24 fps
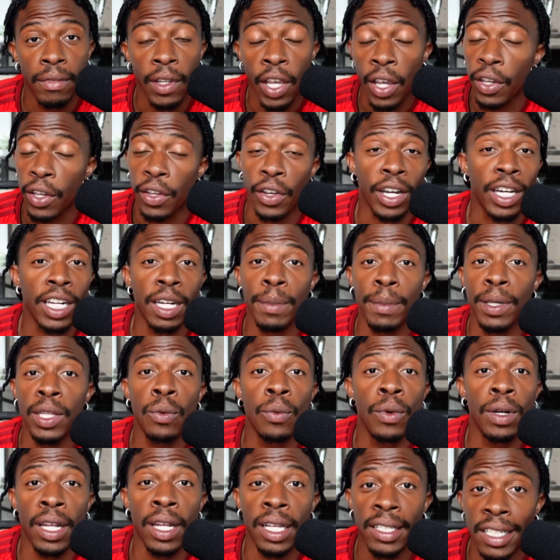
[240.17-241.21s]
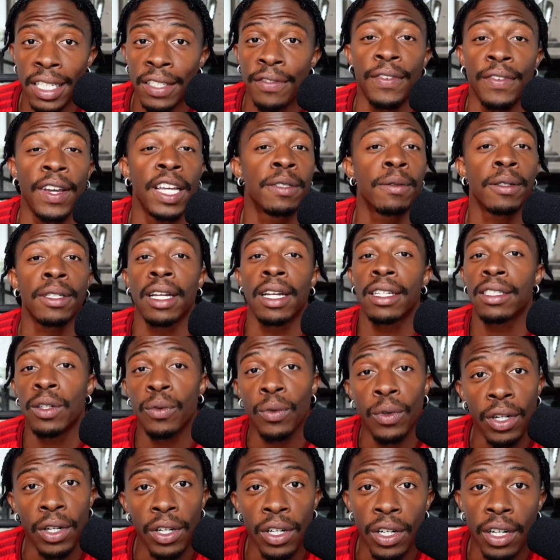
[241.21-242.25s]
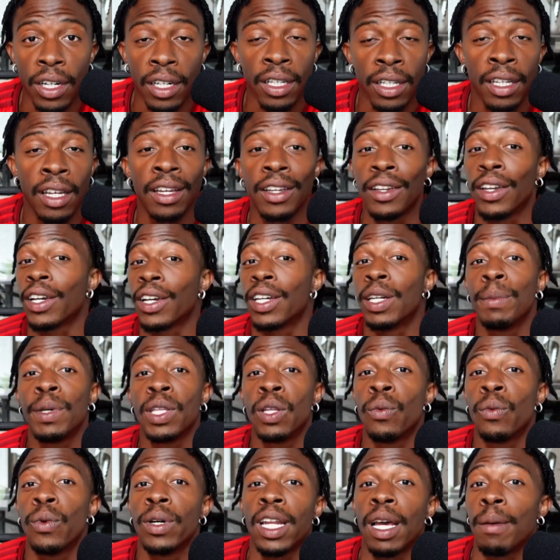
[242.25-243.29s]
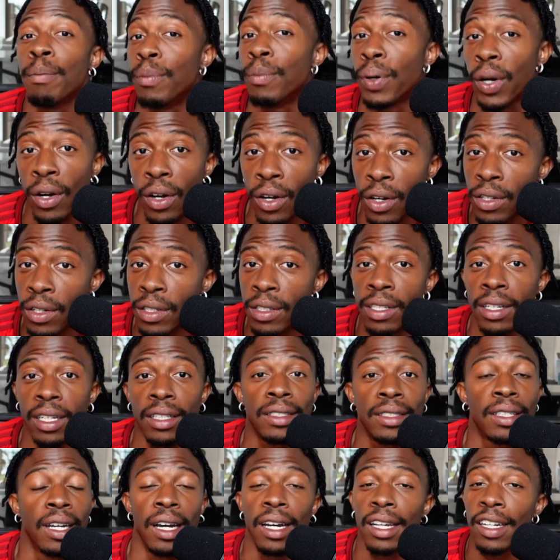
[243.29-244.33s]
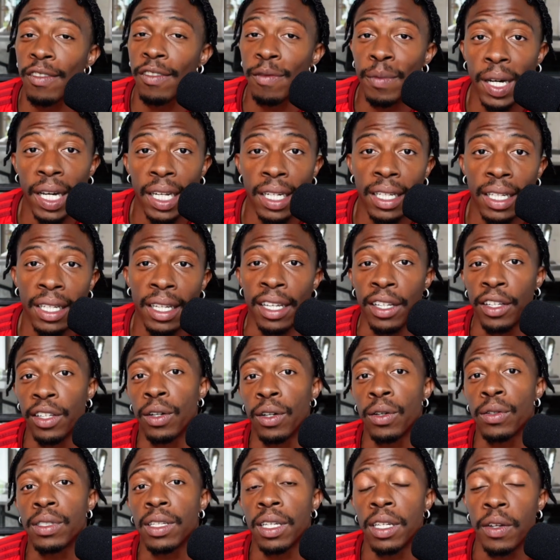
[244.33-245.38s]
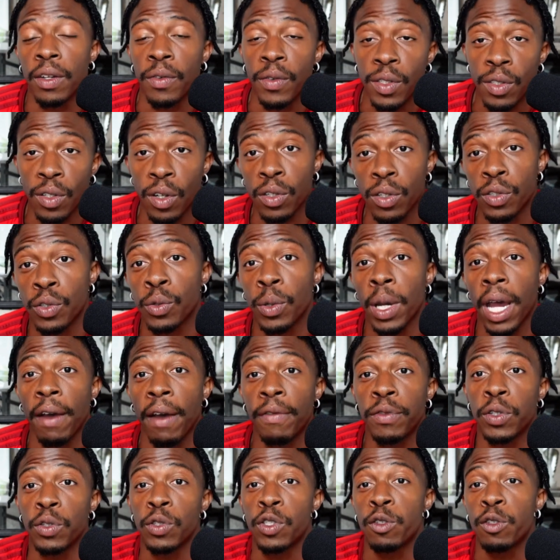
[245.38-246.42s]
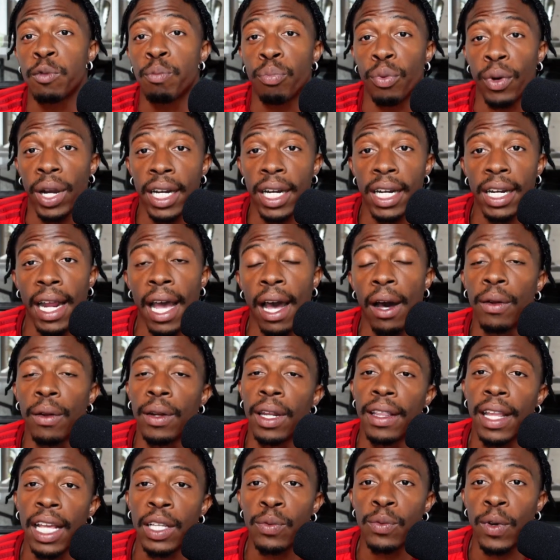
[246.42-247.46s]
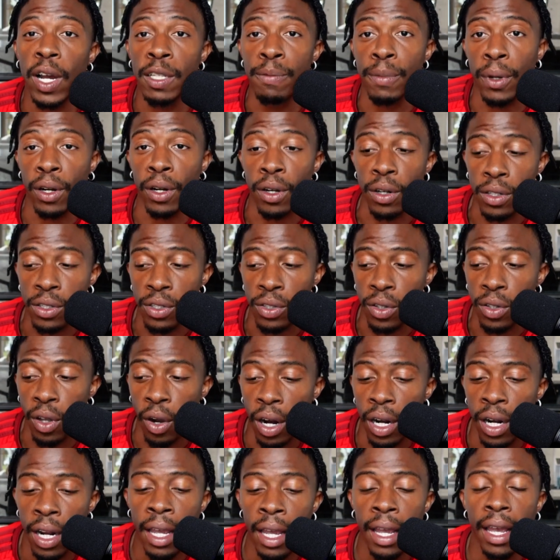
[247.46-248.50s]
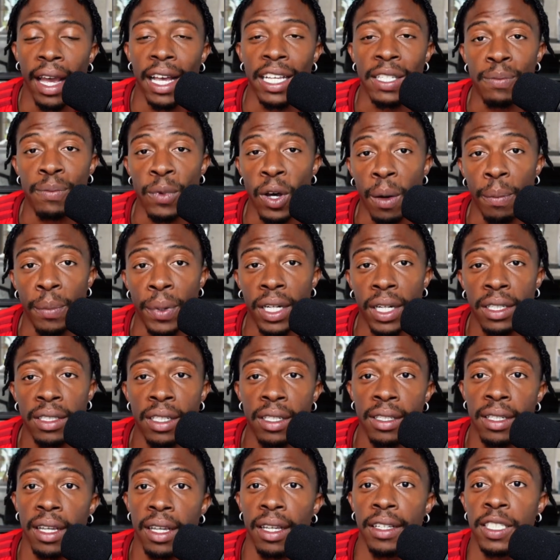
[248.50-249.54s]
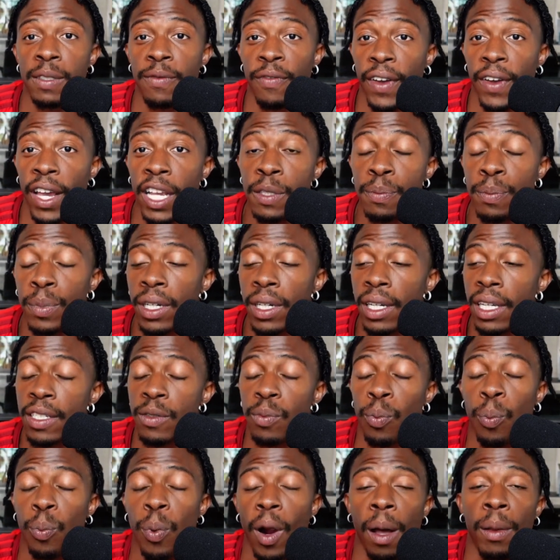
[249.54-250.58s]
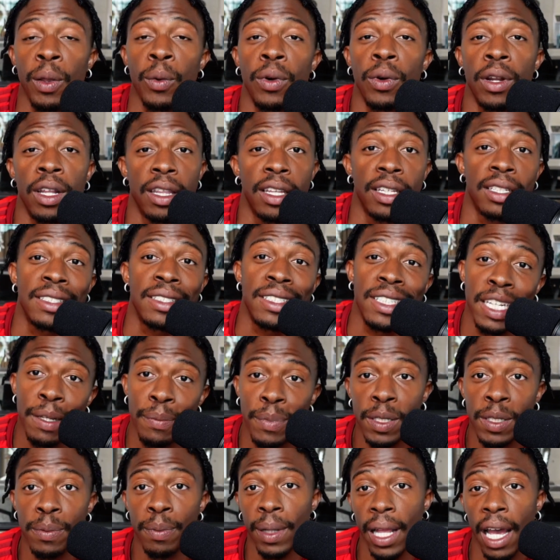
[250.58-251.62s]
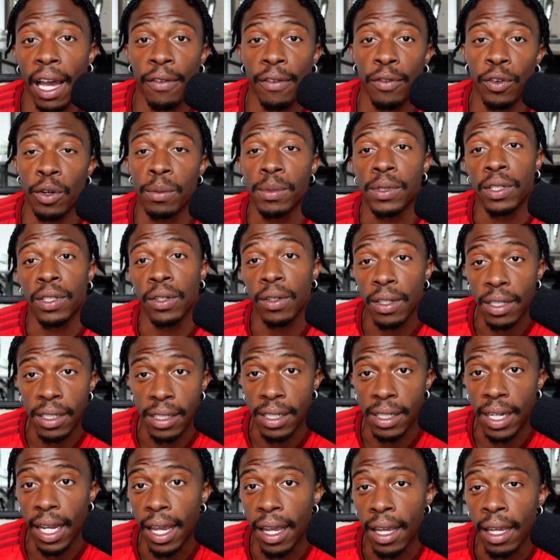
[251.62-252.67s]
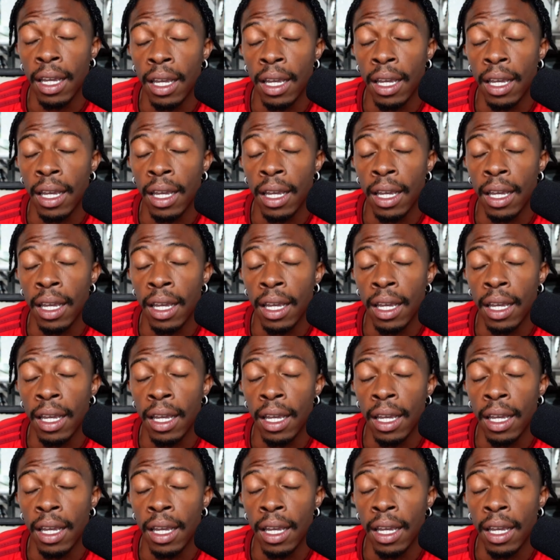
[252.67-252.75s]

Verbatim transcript: You're going to be the one that says Facebook doesn't work. You're going to be the one that burns a ton of money and you don't see any results. You have to spread it out. And that's why it's better to start at small budgets. Facebook is probably one of the cheapest platforms till this day